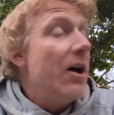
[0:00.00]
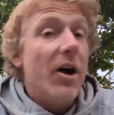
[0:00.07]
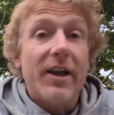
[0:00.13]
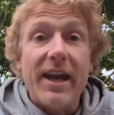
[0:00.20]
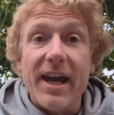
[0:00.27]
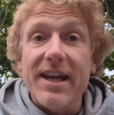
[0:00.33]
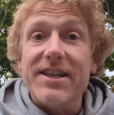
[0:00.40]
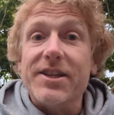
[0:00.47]

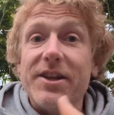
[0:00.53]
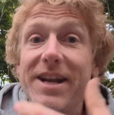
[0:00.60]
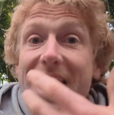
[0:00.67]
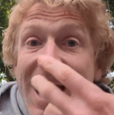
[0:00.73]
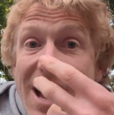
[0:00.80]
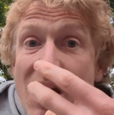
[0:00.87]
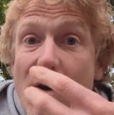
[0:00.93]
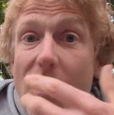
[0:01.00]
Okay, so
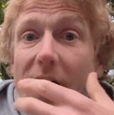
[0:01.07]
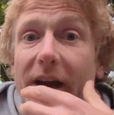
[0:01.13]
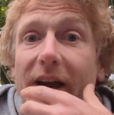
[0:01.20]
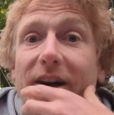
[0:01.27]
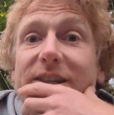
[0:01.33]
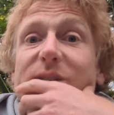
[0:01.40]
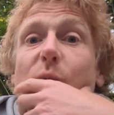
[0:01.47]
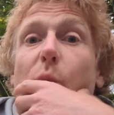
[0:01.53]
now I
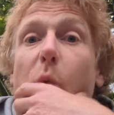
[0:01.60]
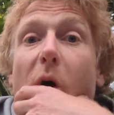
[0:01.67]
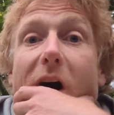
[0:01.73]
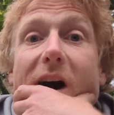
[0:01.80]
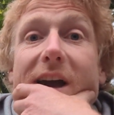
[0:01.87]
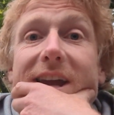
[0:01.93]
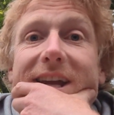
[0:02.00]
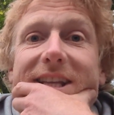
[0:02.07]
ask,
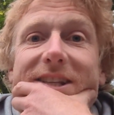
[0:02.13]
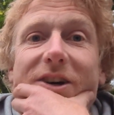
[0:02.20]
why is